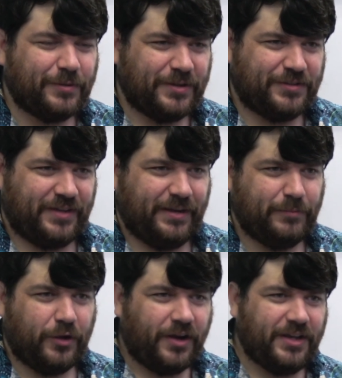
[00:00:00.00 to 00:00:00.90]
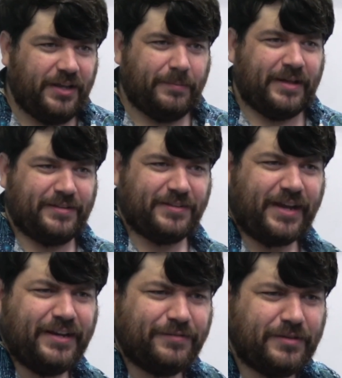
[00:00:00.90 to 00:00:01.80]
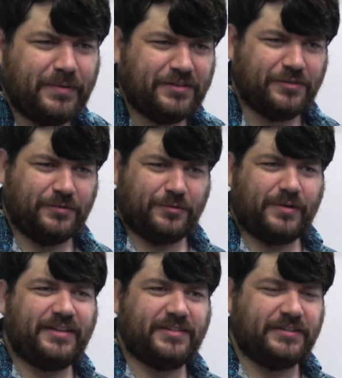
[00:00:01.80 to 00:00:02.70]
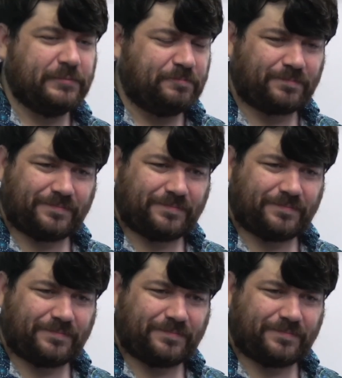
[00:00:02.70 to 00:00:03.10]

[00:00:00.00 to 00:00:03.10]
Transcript: so much time talking about this kind of dimensional crisis